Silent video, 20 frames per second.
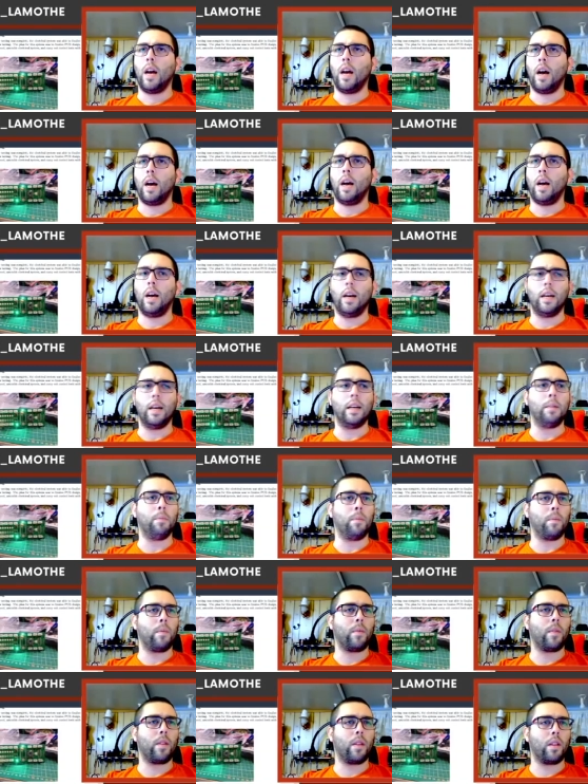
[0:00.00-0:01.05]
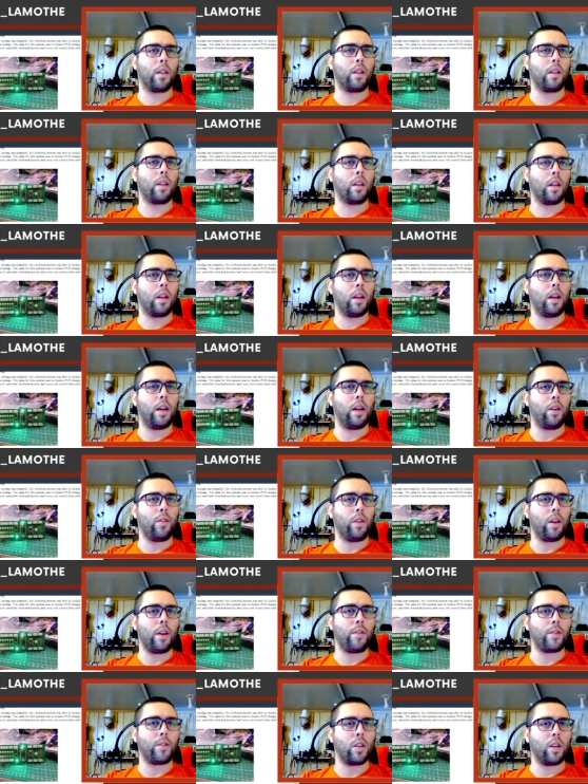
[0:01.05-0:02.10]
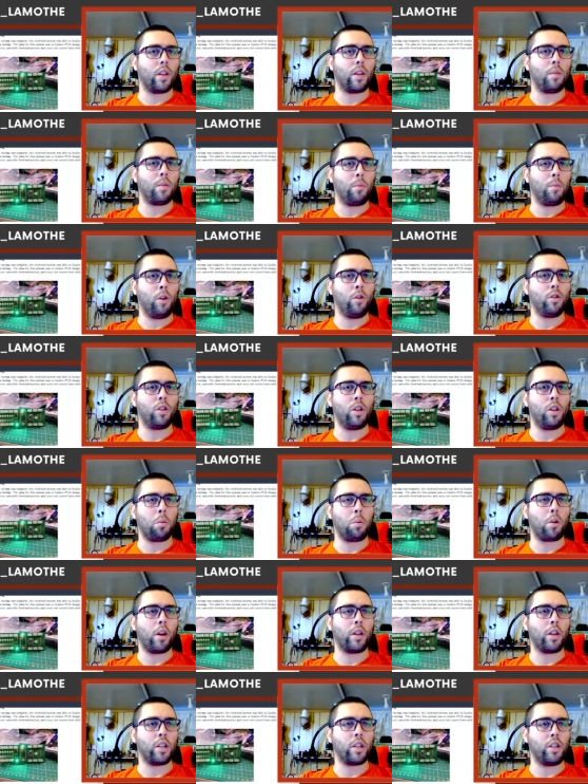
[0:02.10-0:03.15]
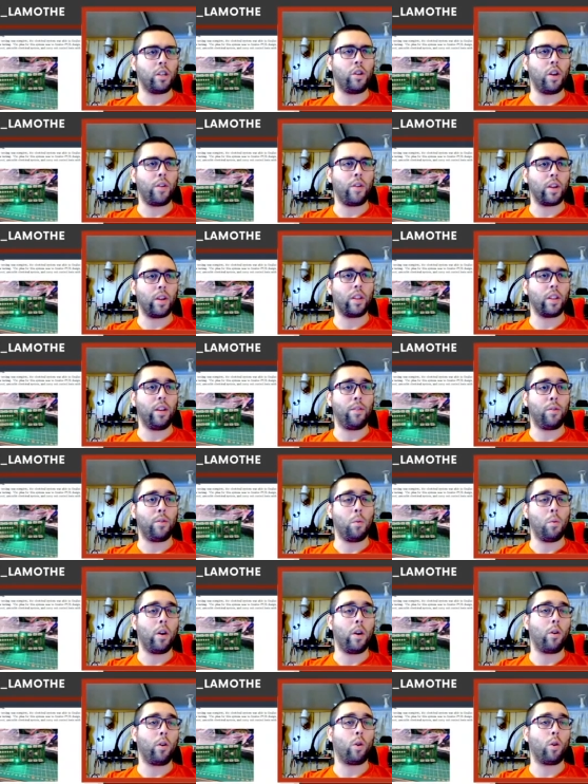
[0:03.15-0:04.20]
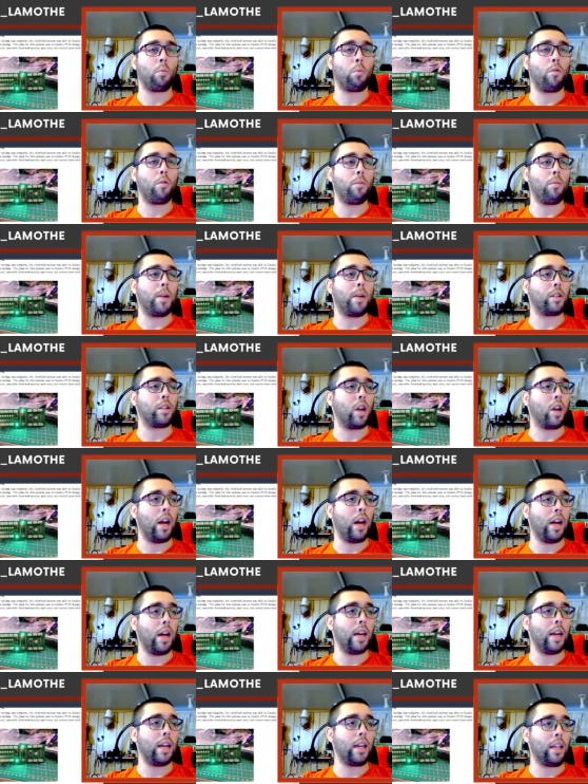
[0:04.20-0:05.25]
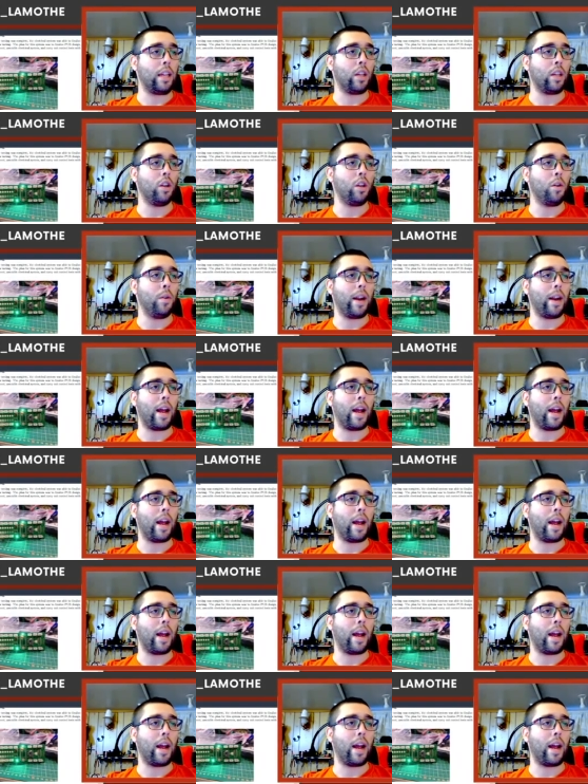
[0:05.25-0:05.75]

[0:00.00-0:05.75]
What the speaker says: I don't think I ever saw the conclusion of your project. Did you ever get the lift you wanted or improve much? You know what?